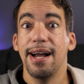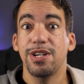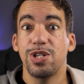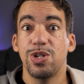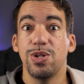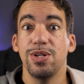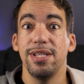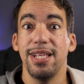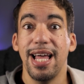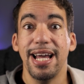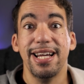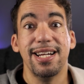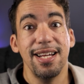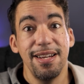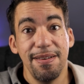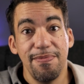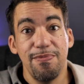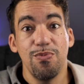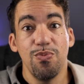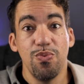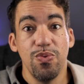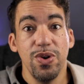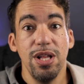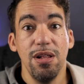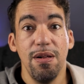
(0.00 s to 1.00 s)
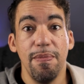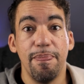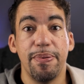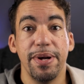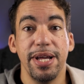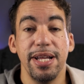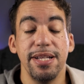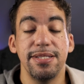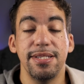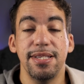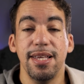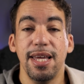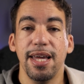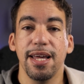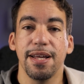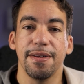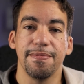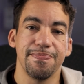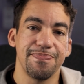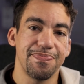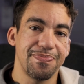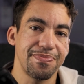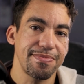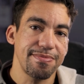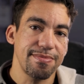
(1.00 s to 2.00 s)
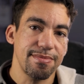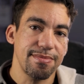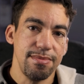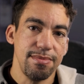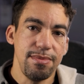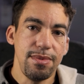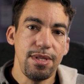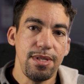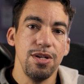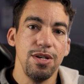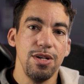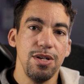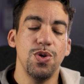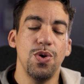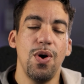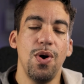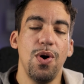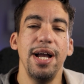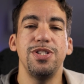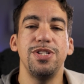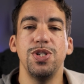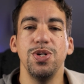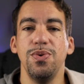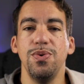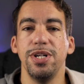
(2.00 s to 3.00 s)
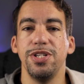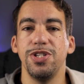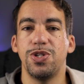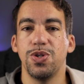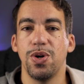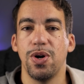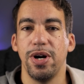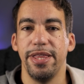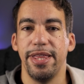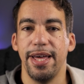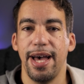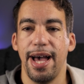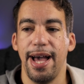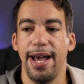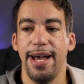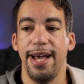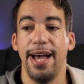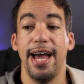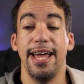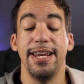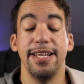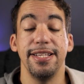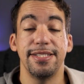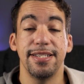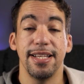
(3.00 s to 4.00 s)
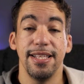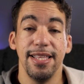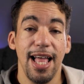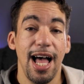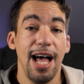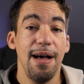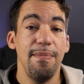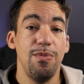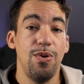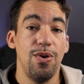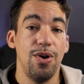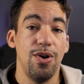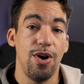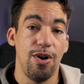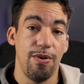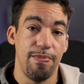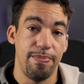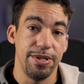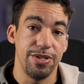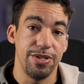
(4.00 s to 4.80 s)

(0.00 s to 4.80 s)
like a real PC. So I do enjoy that, and it's a lot more open